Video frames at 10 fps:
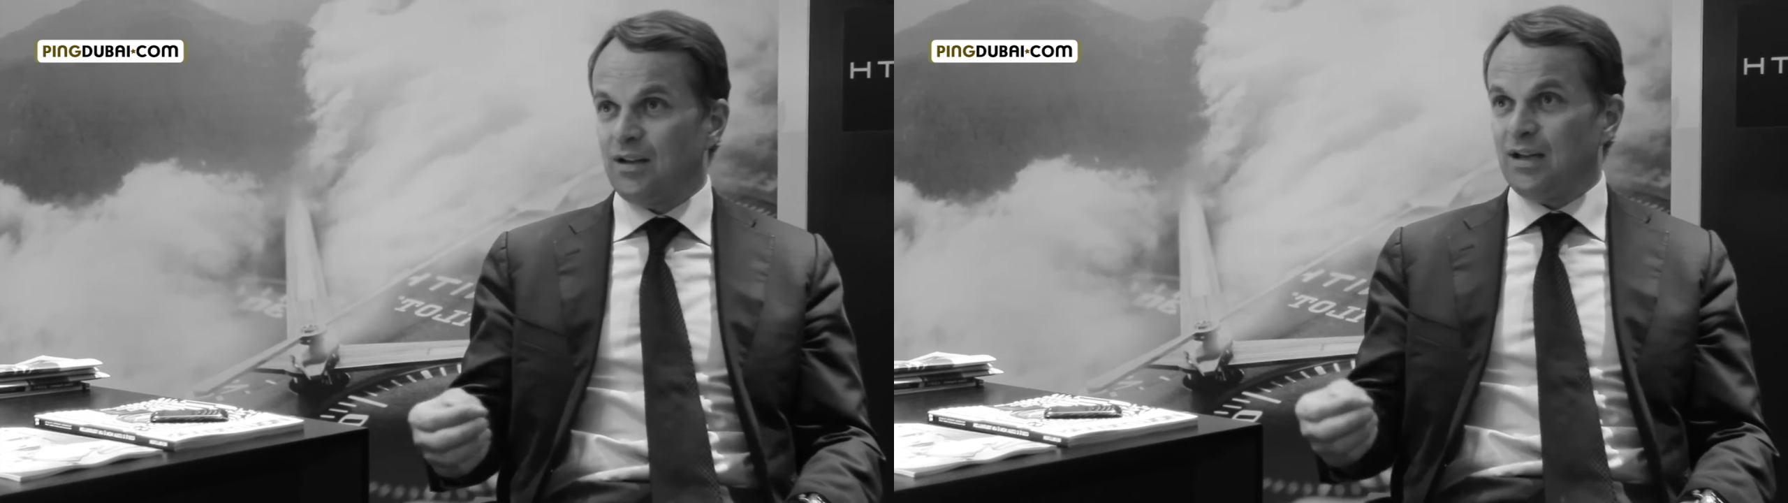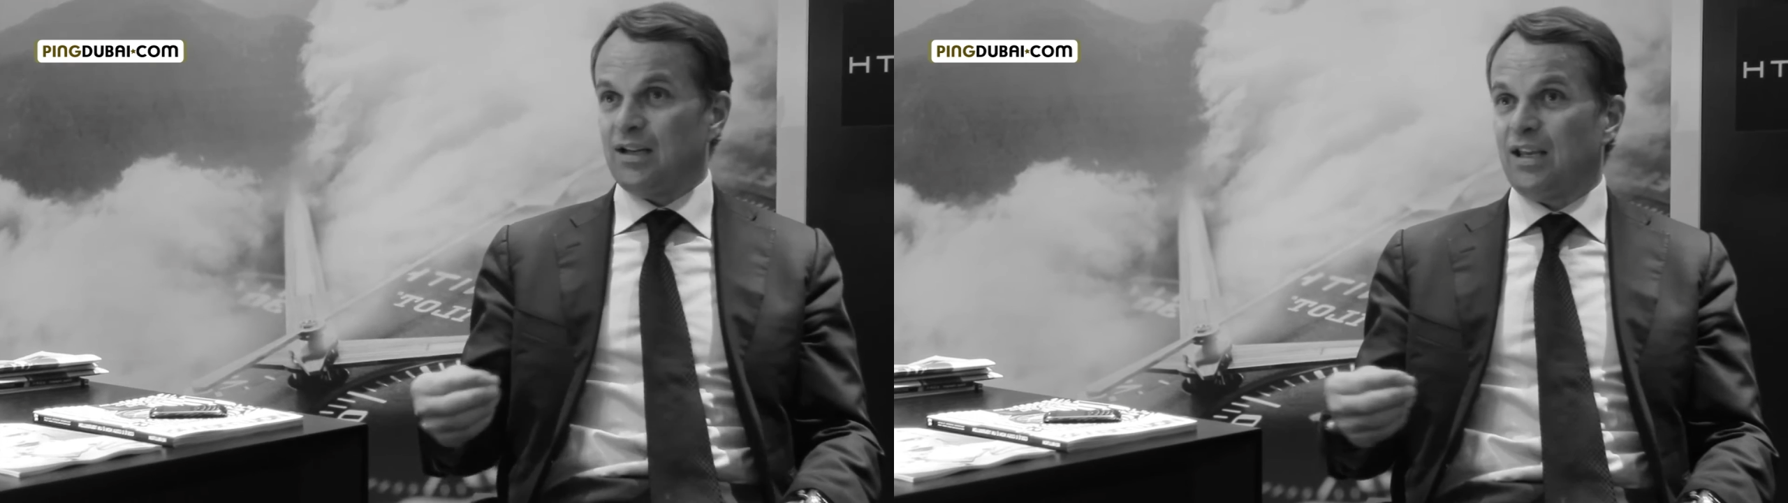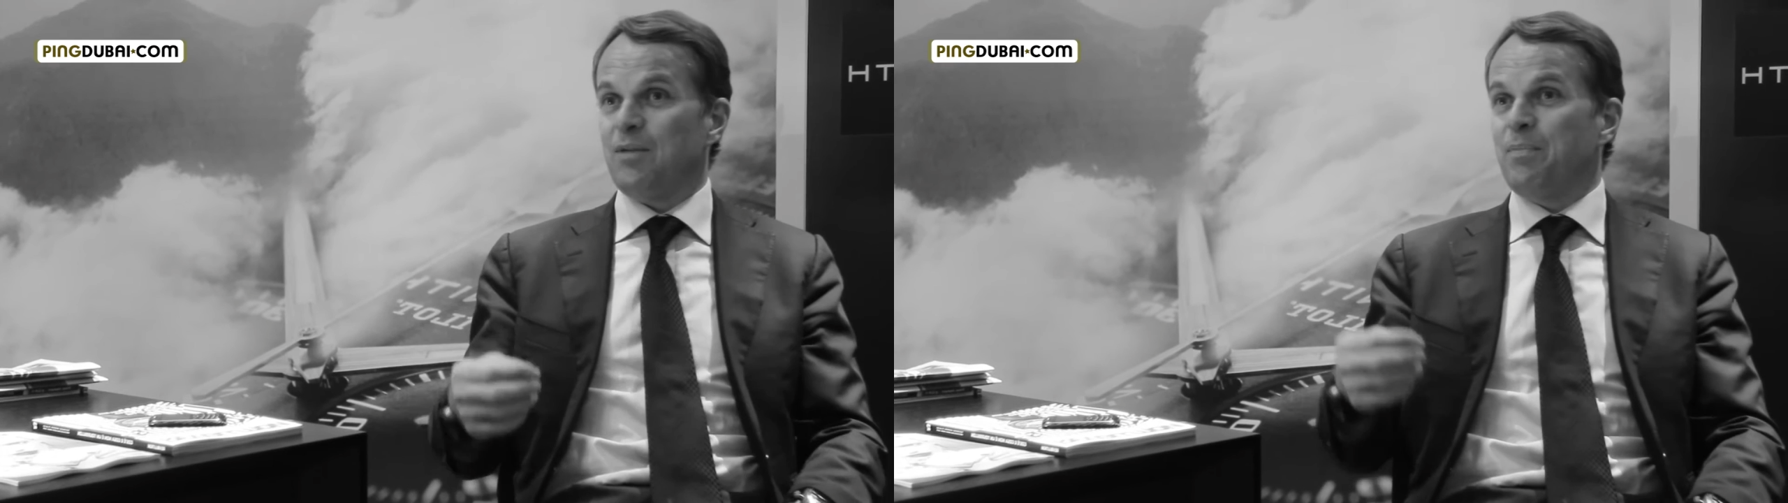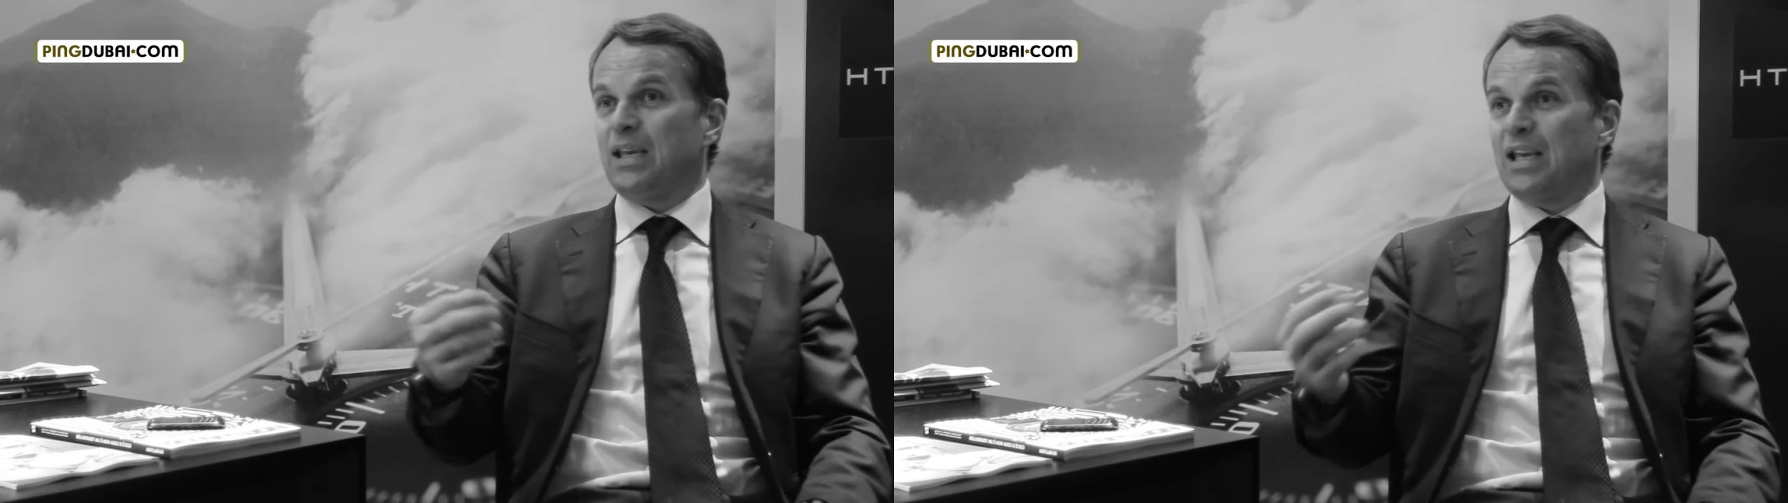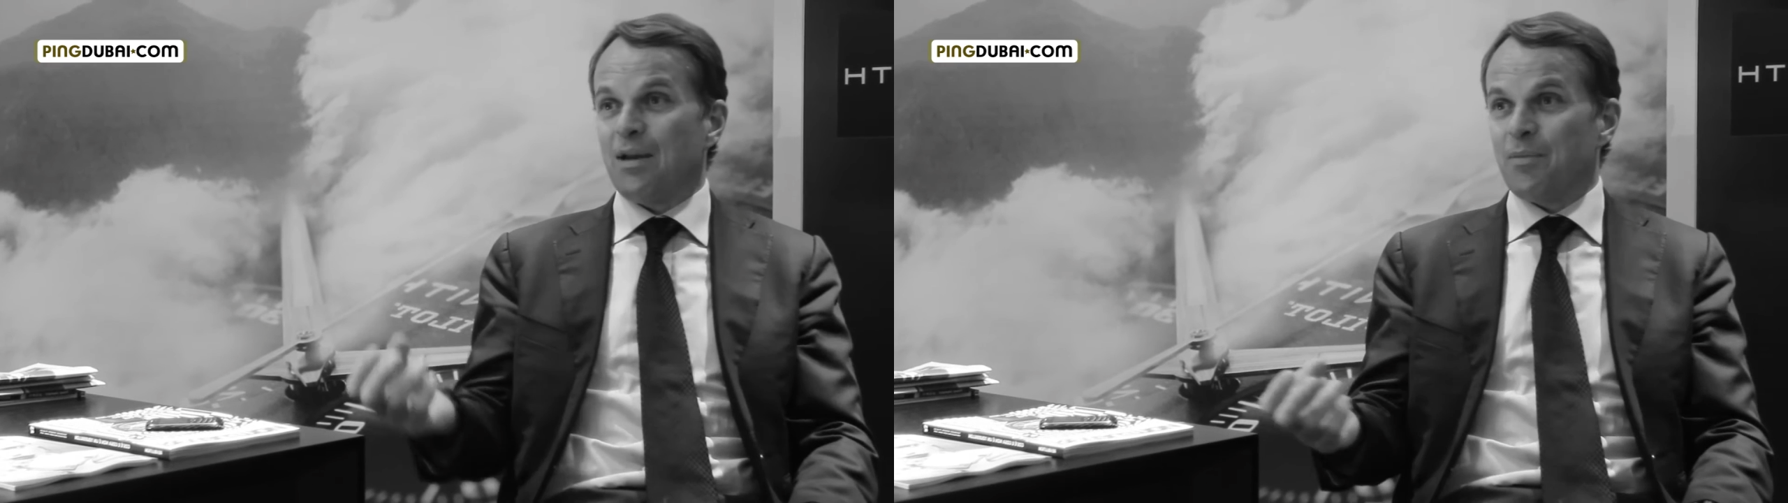And he
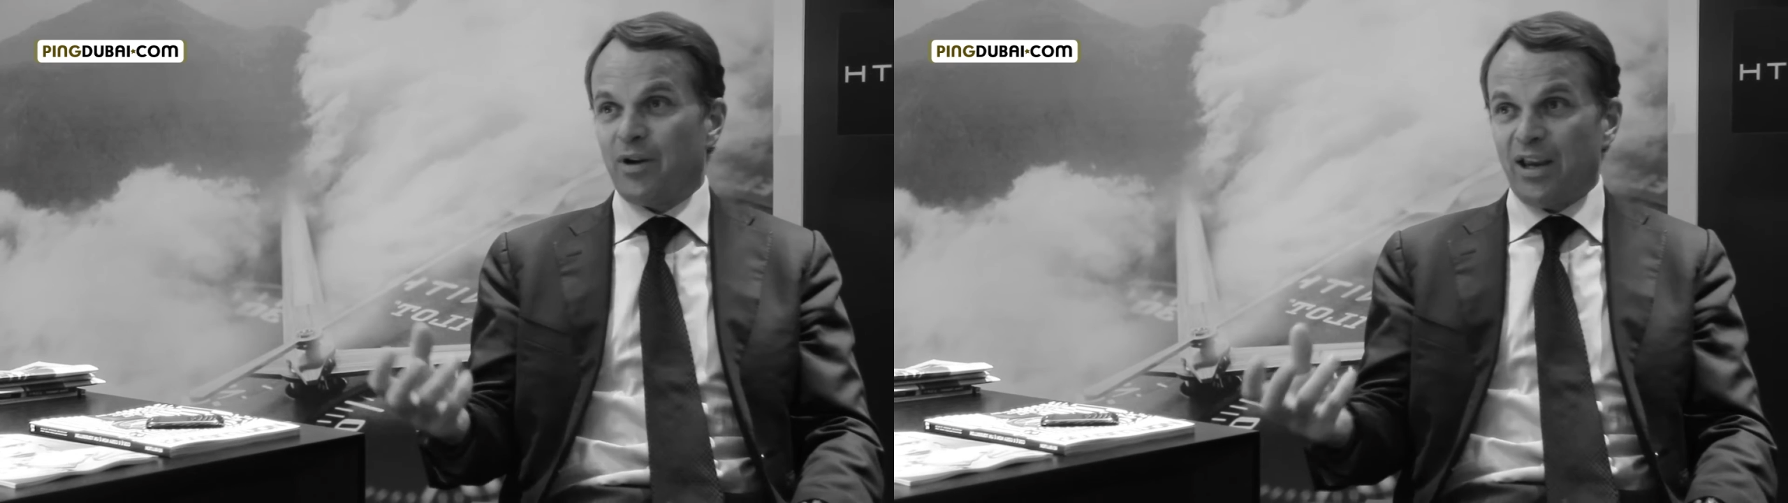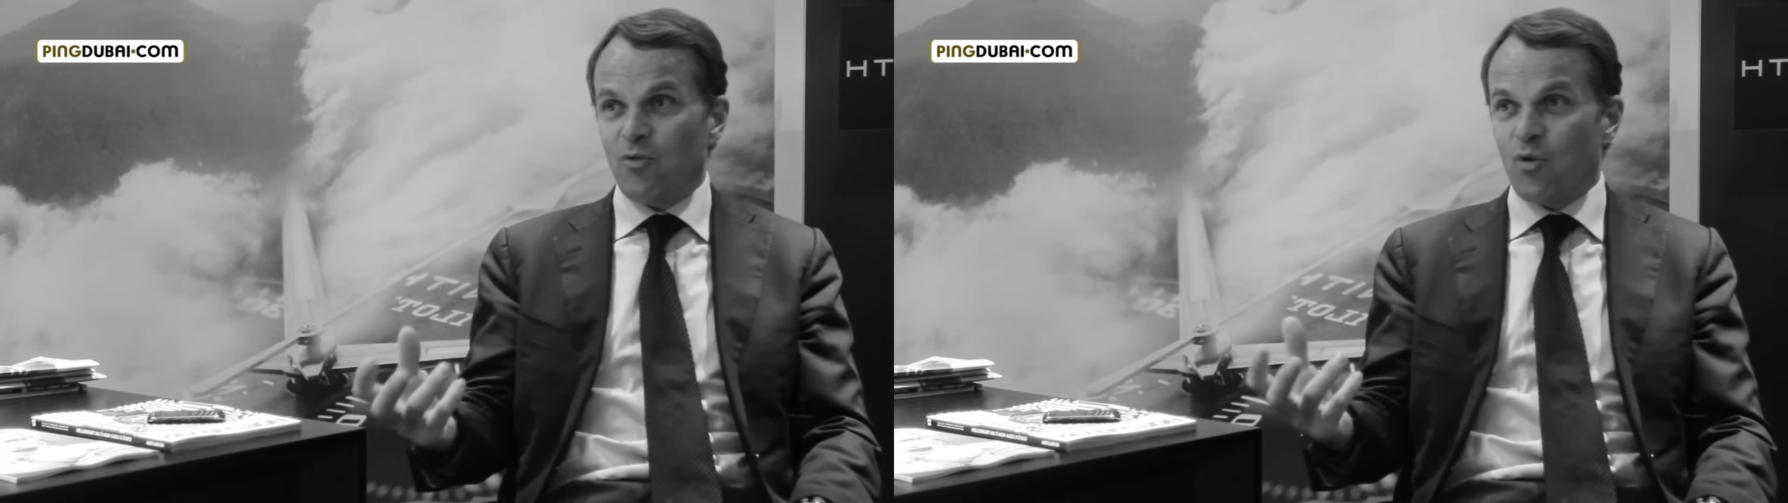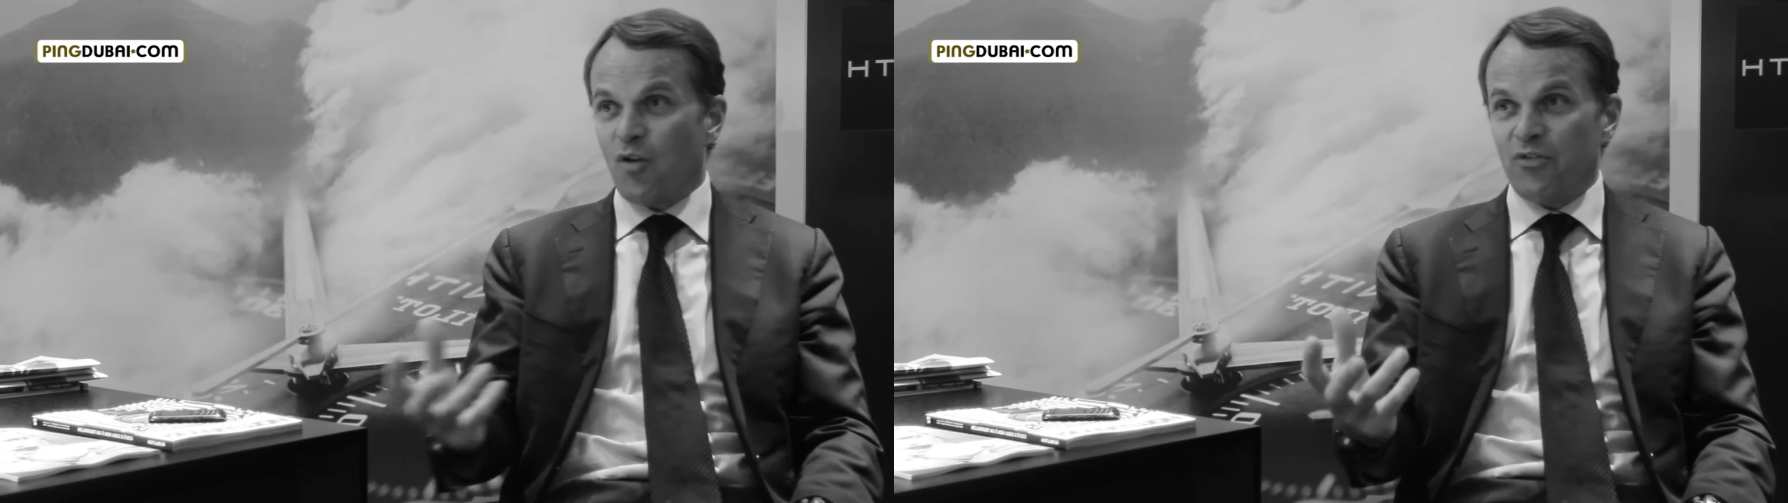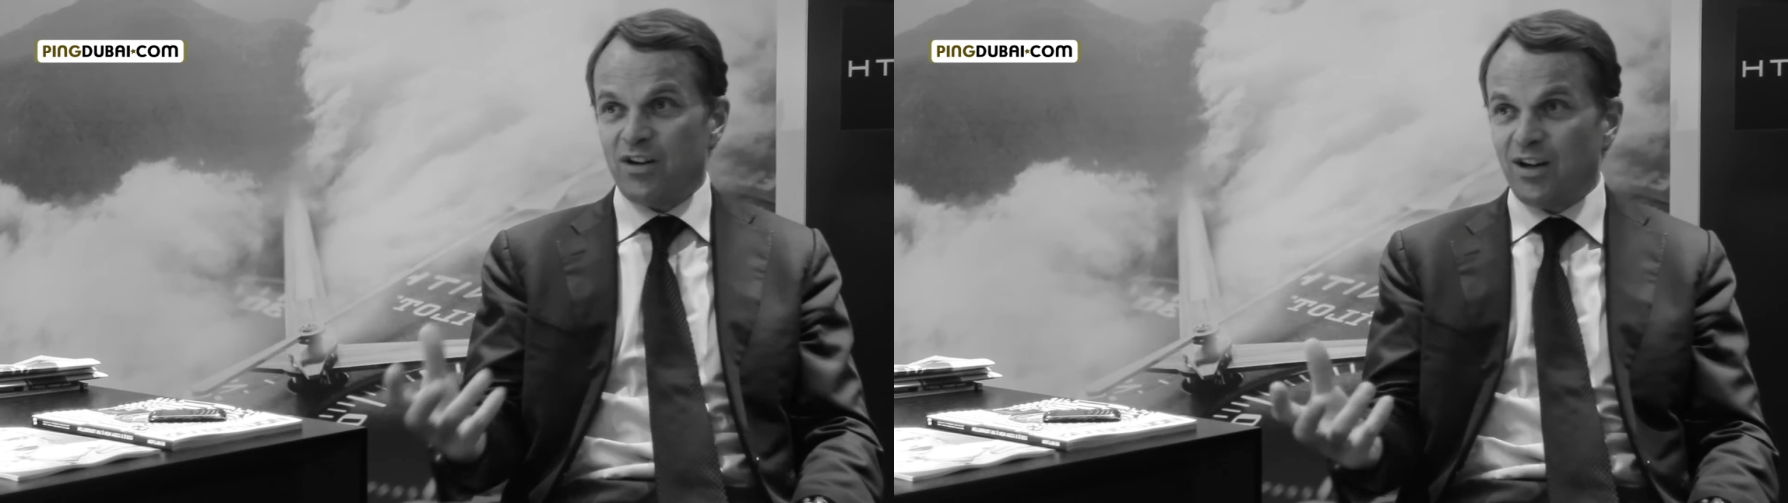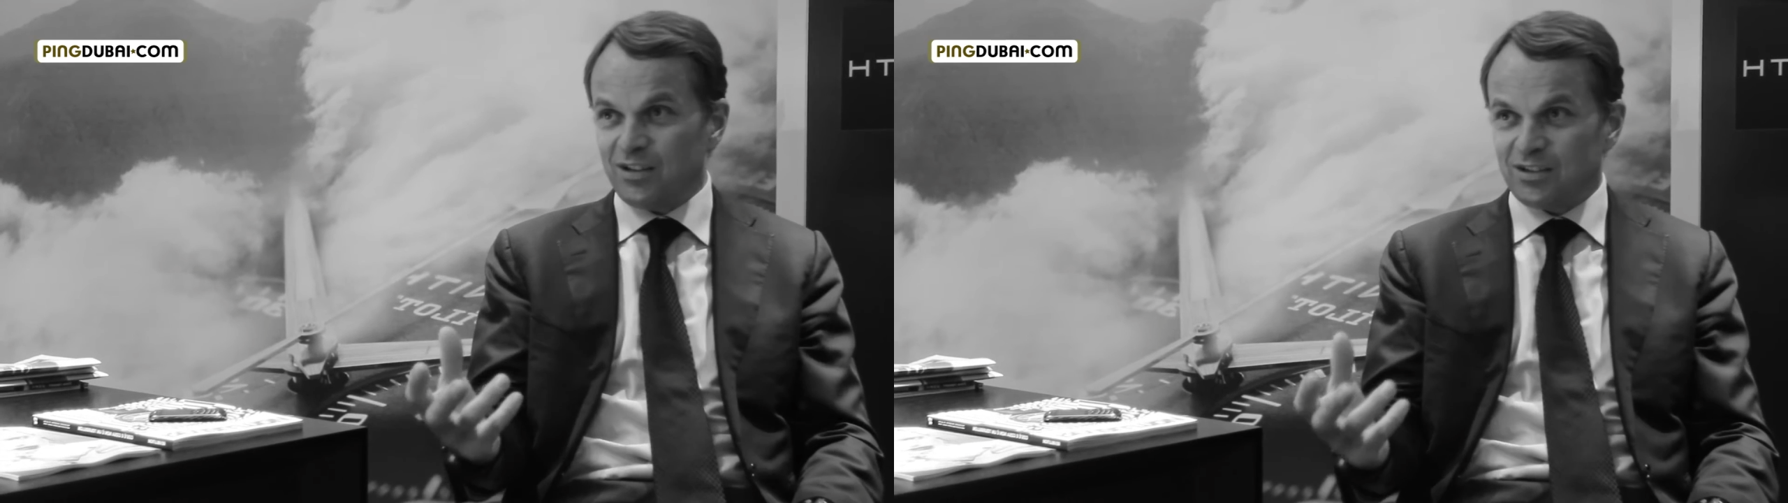became a hero
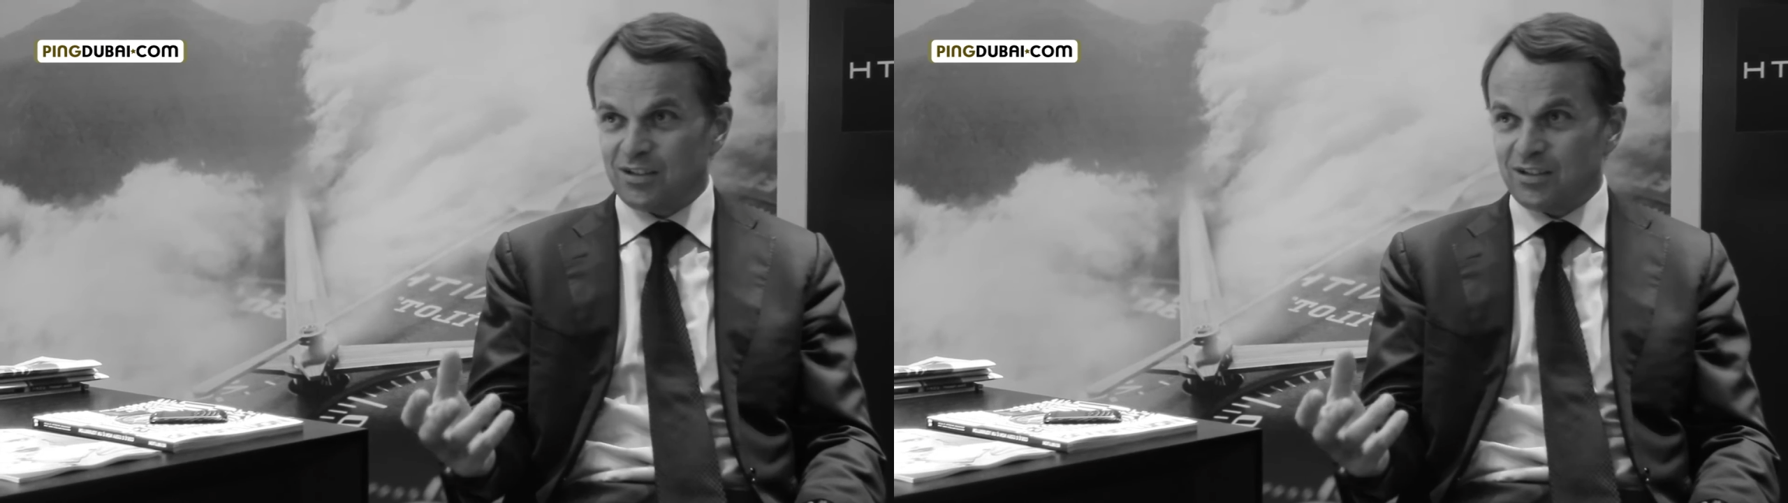overnight.